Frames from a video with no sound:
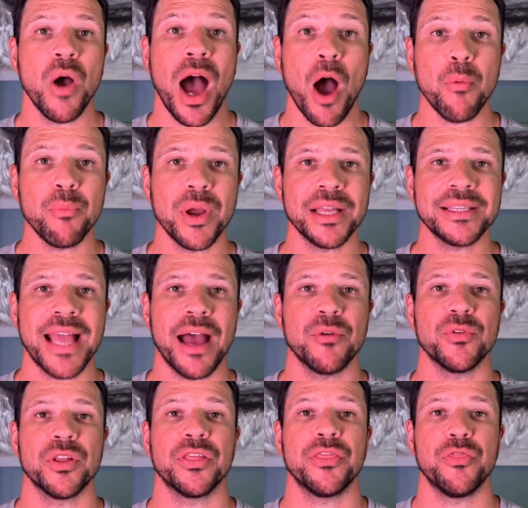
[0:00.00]
I'll break
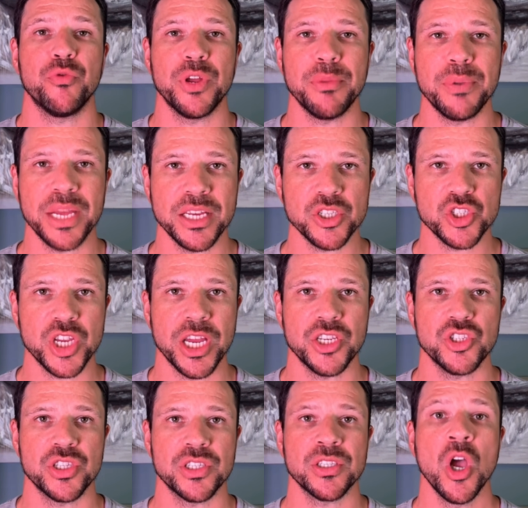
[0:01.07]
down the 3 biggest
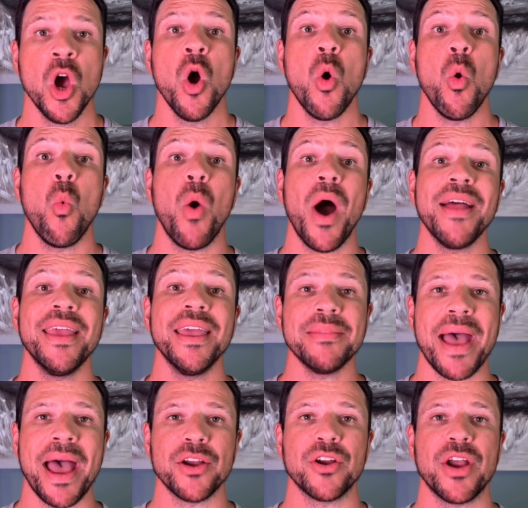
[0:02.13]
changes, why they
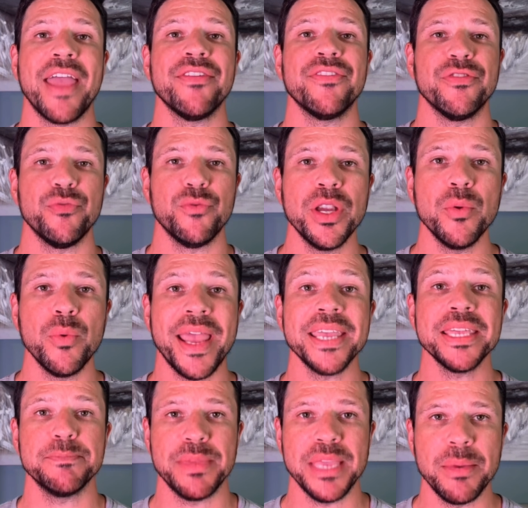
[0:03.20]
matter, and 3
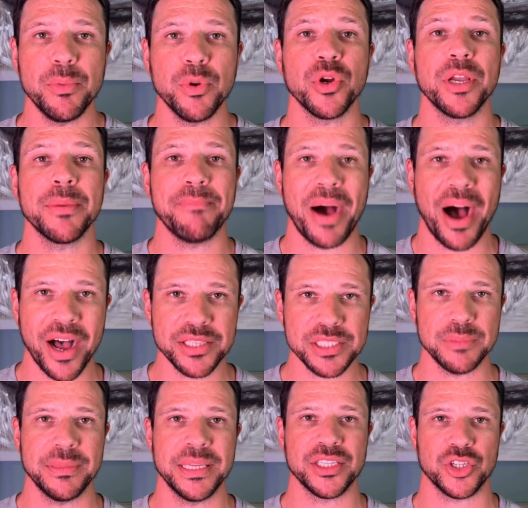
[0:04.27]
ways people could
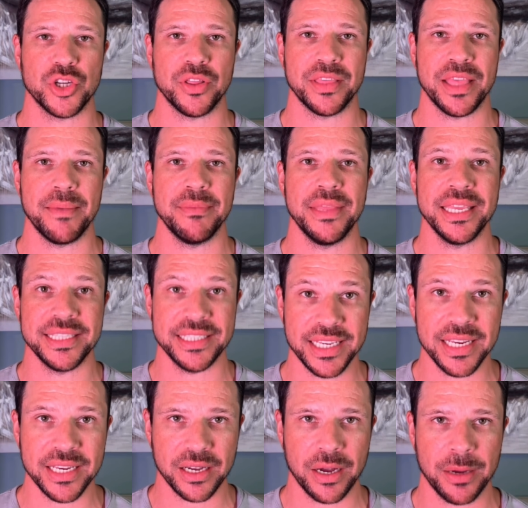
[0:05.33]
possibly turn them into
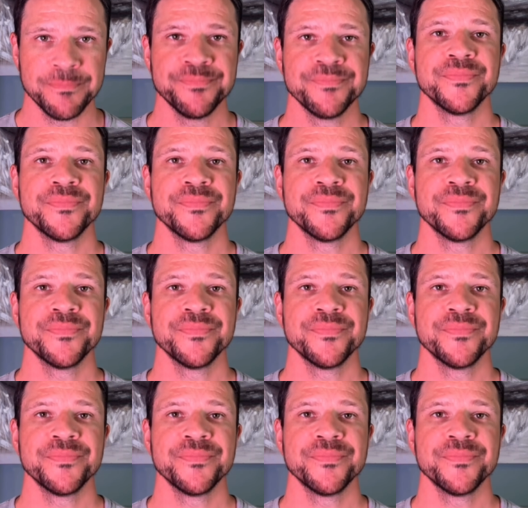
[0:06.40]
income.